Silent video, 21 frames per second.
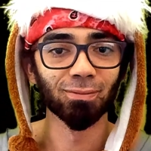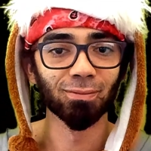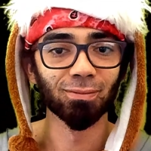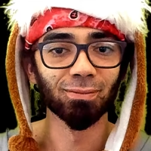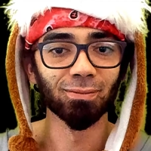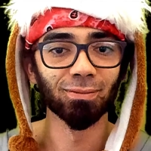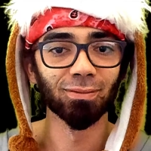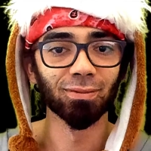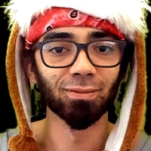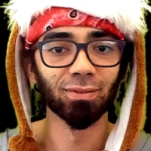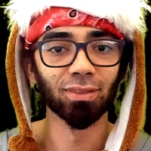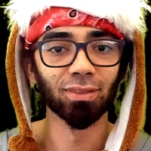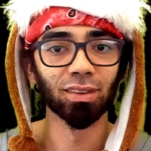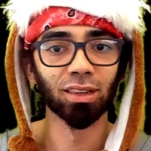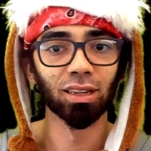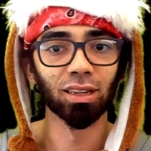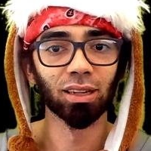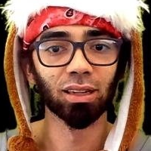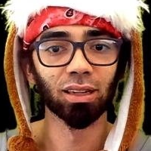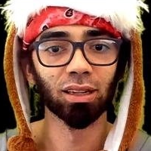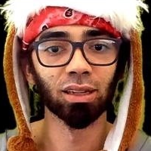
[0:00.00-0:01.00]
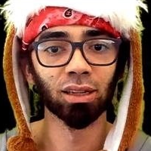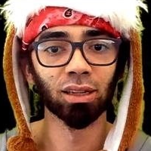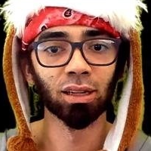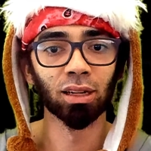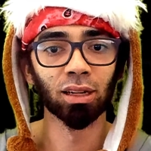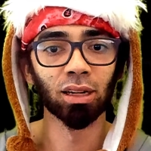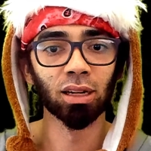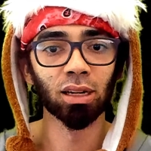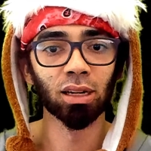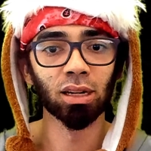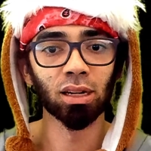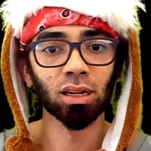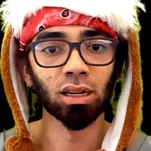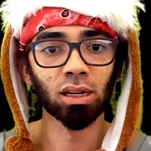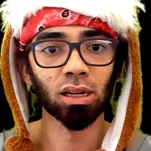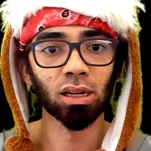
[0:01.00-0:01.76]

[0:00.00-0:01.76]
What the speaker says: [no speech]